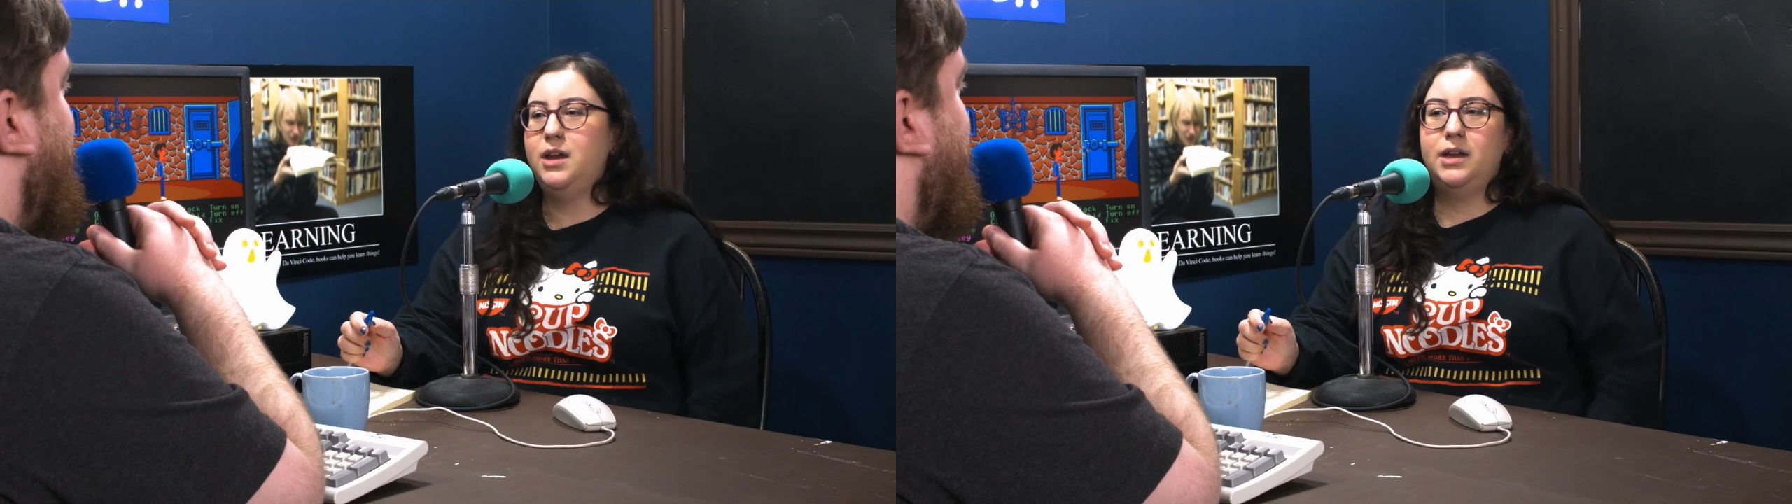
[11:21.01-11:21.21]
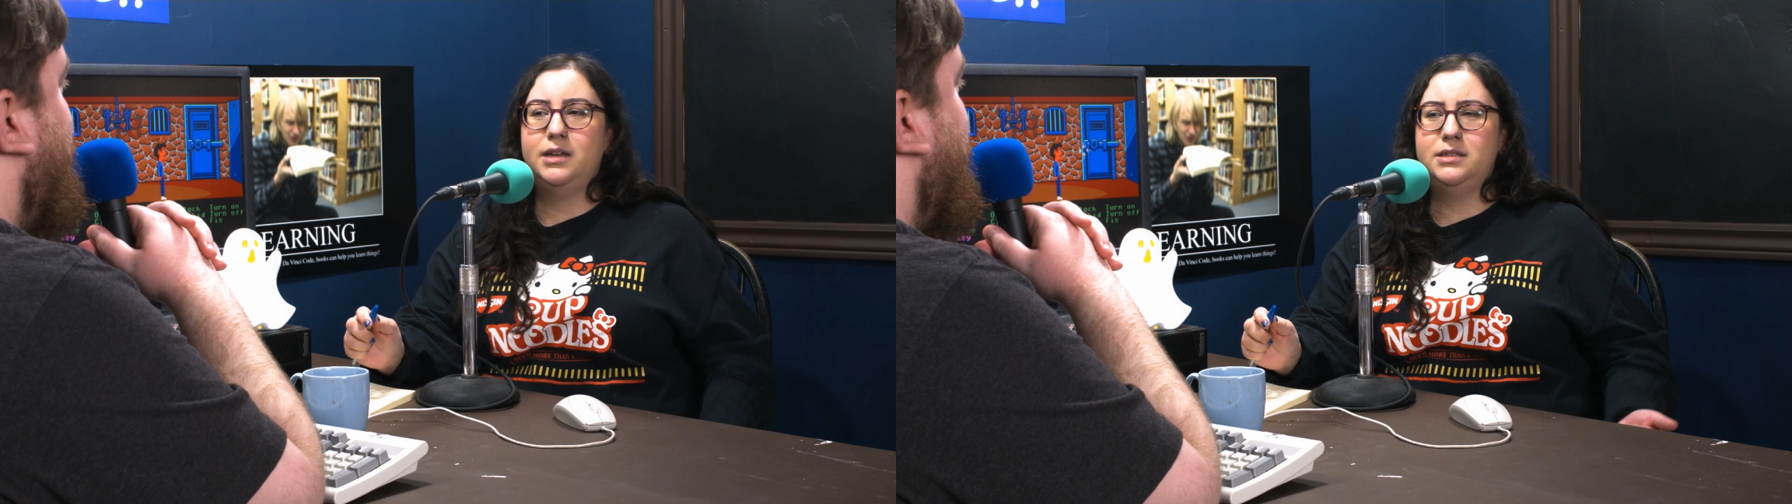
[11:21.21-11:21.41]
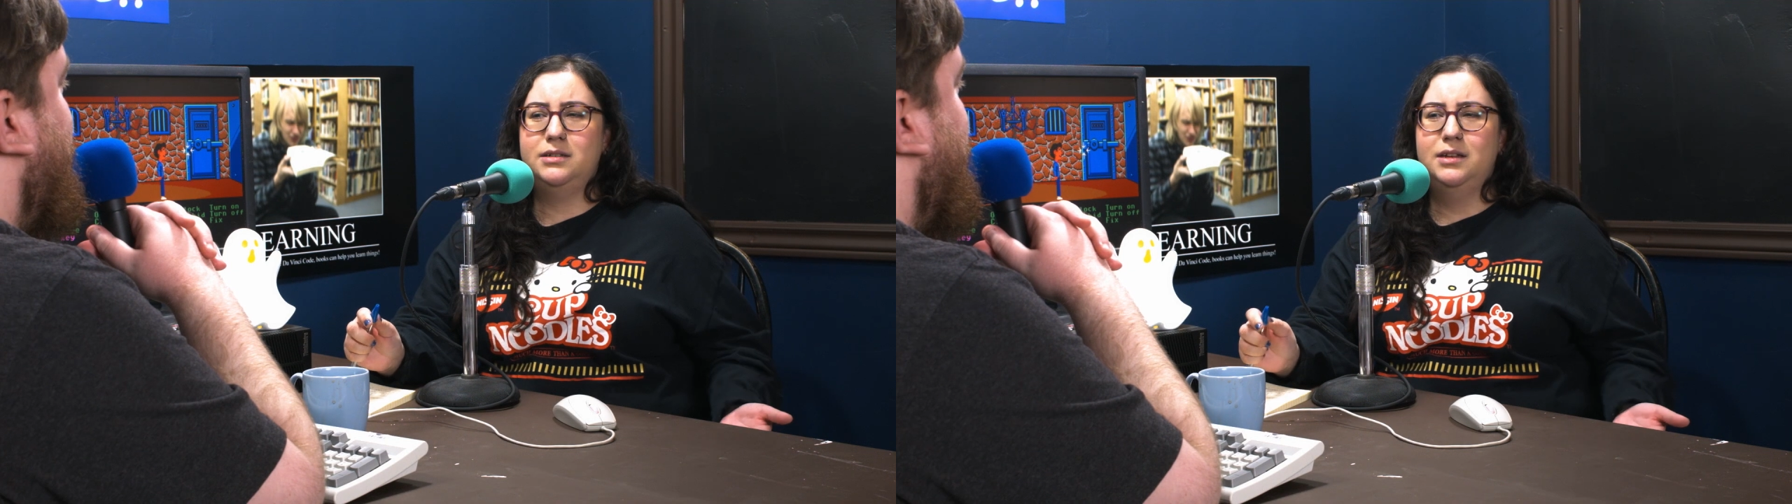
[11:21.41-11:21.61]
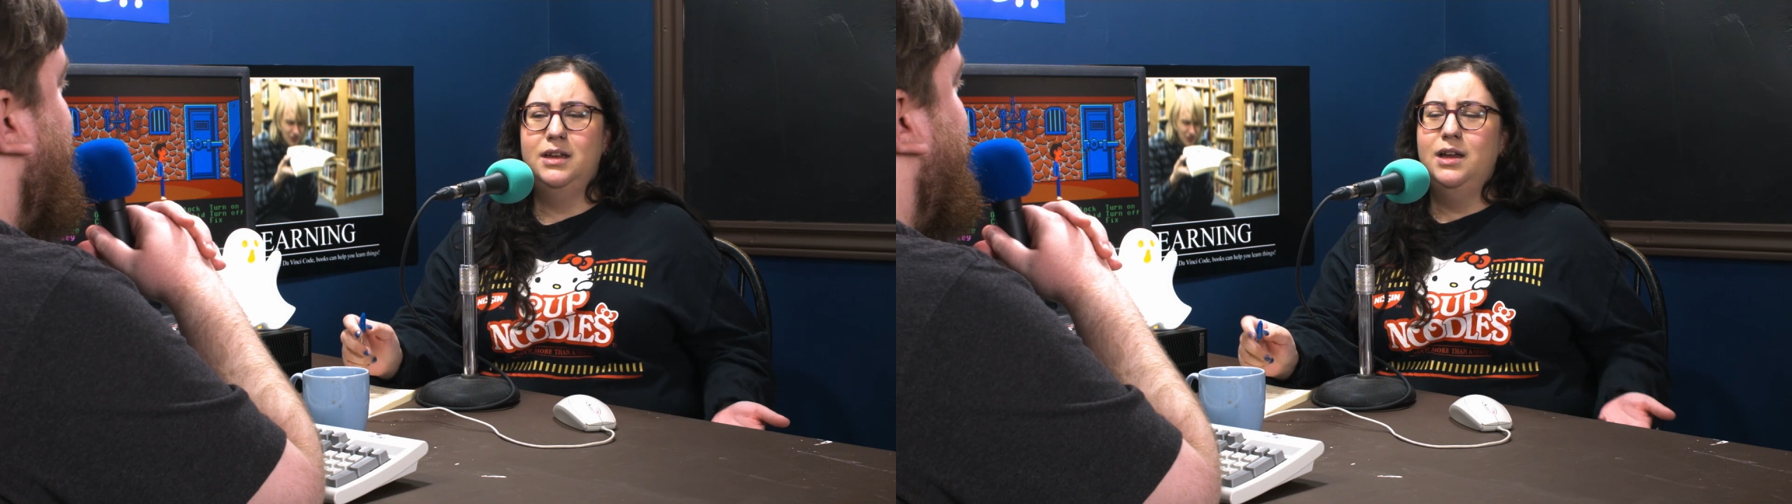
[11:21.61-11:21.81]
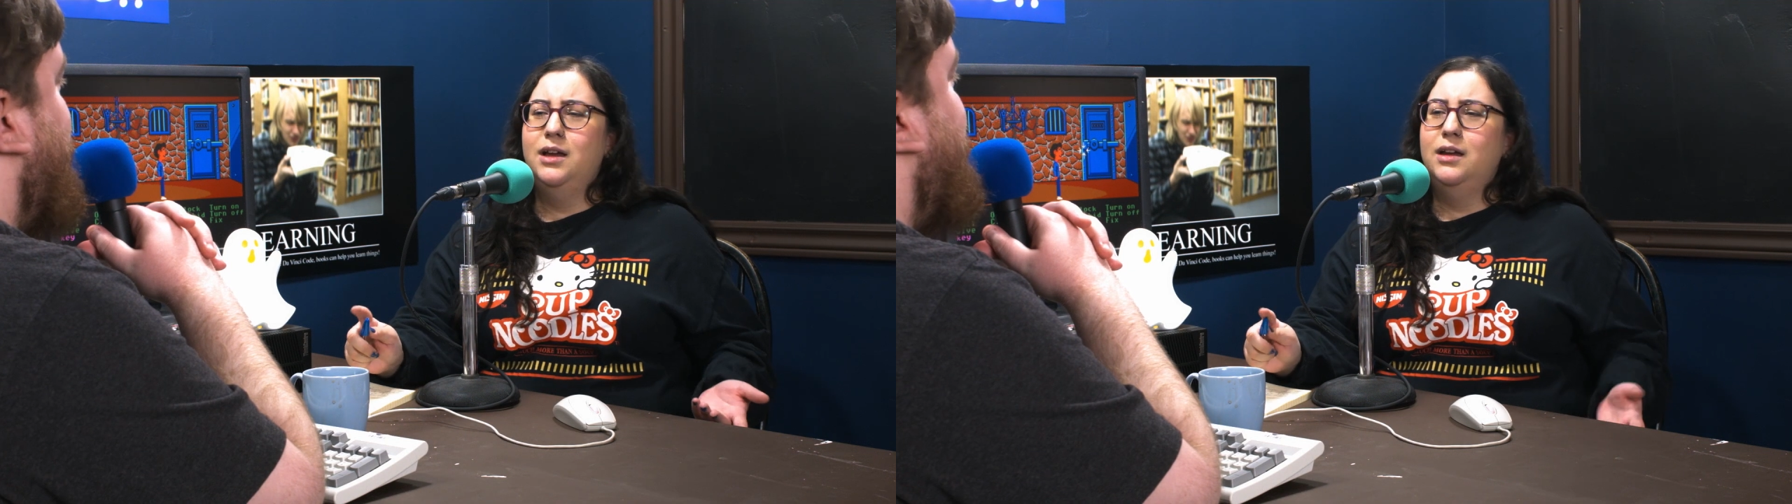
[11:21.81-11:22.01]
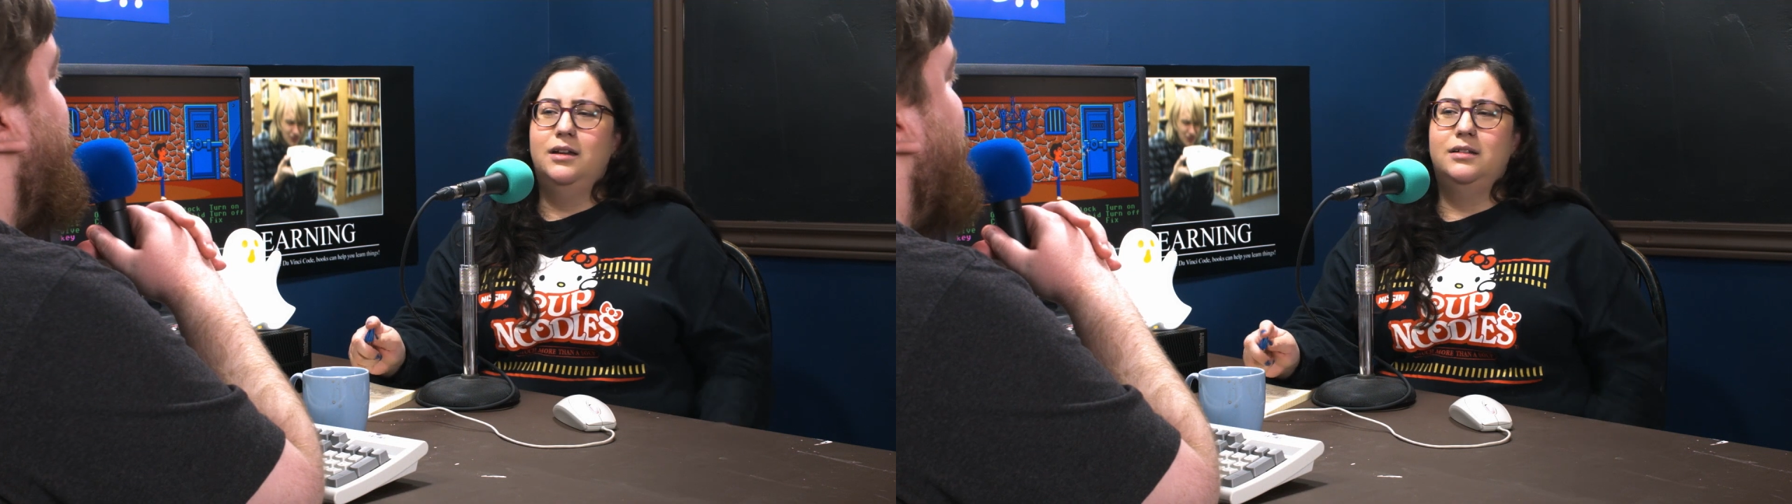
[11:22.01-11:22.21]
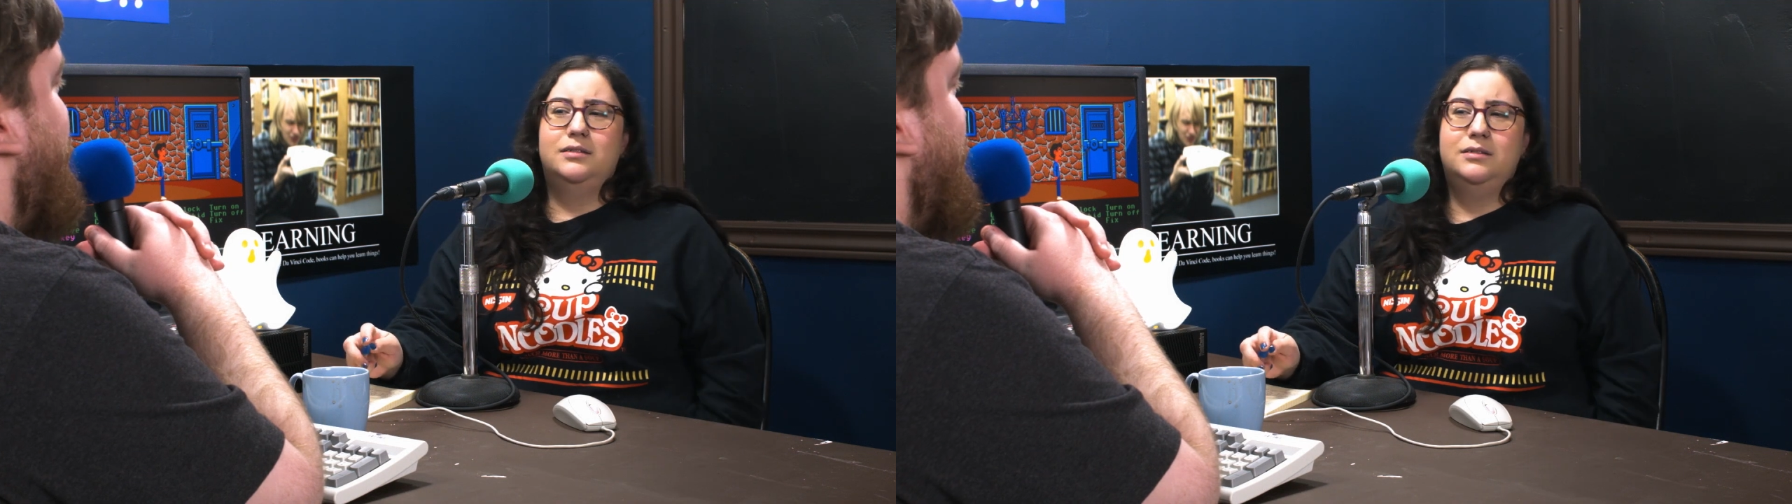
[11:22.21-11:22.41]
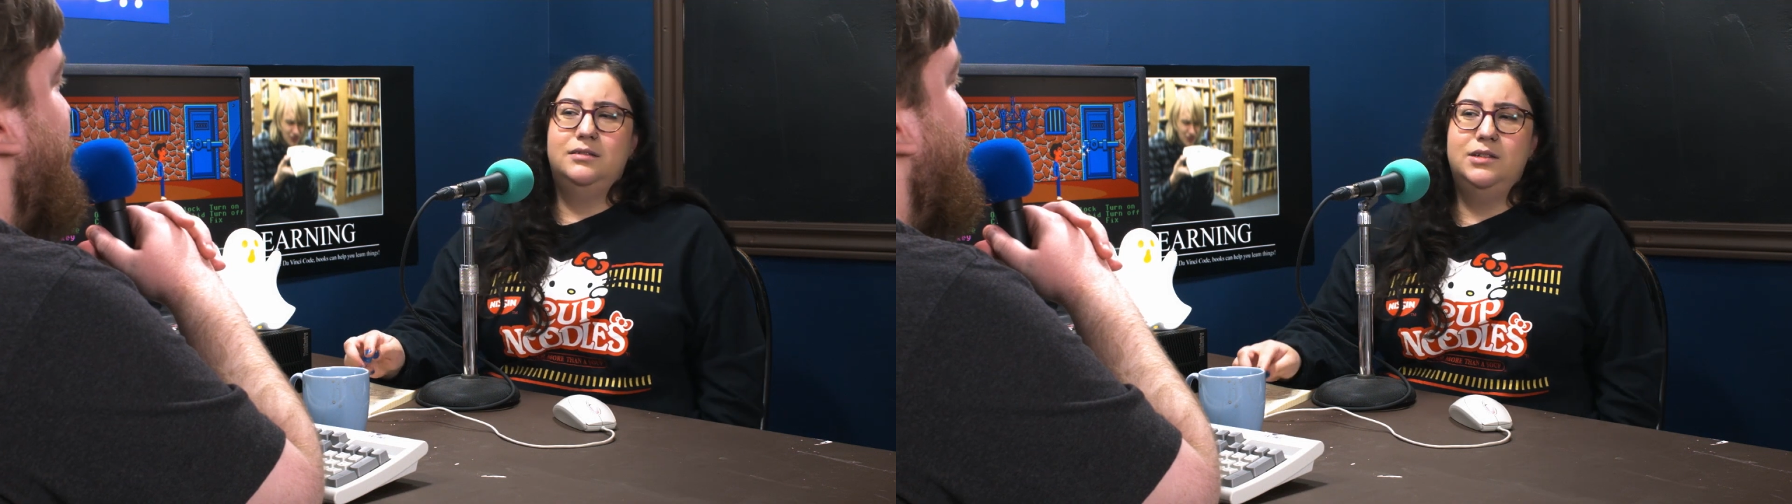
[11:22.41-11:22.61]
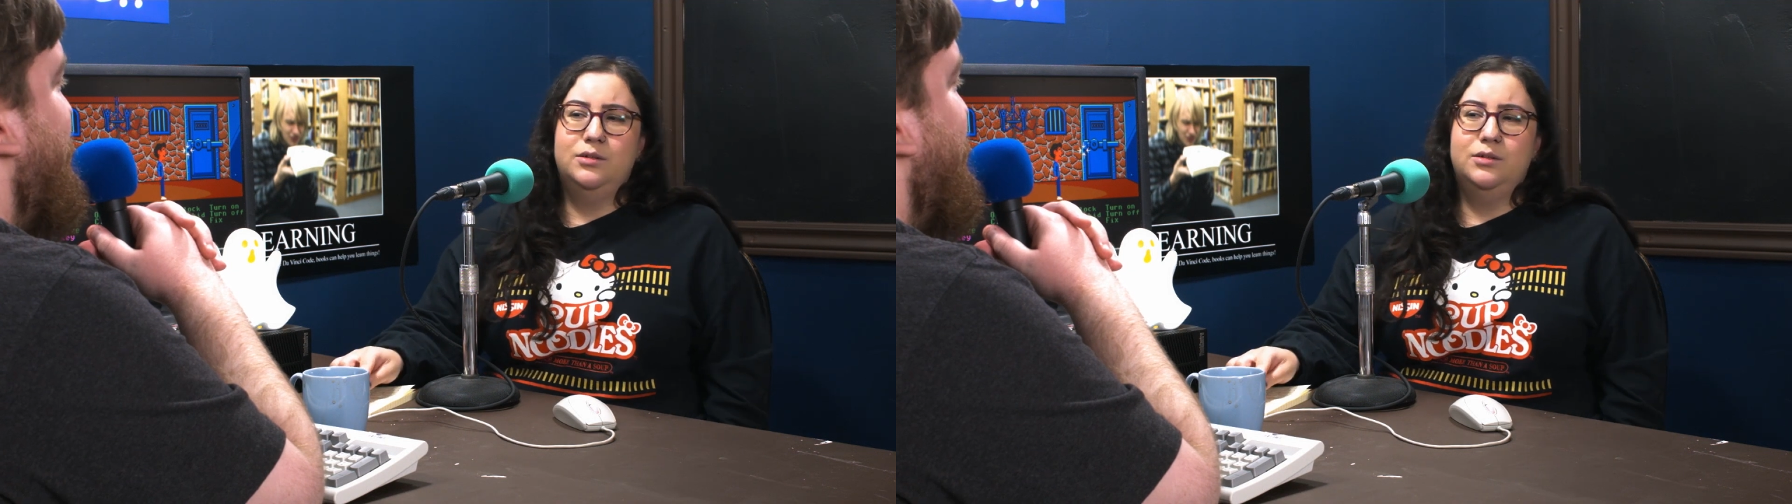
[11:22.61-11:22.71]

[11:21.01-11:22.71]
I guess you